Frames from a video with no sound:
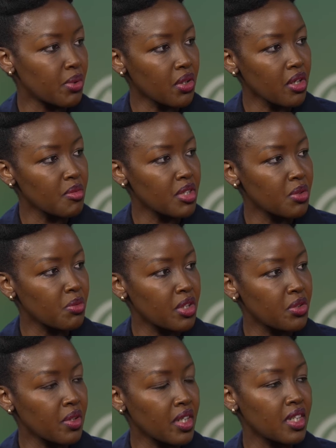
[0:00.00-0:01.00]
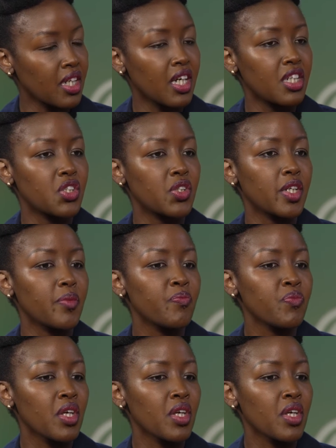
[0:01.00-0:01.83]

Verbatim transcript: programs that we're doing in the country,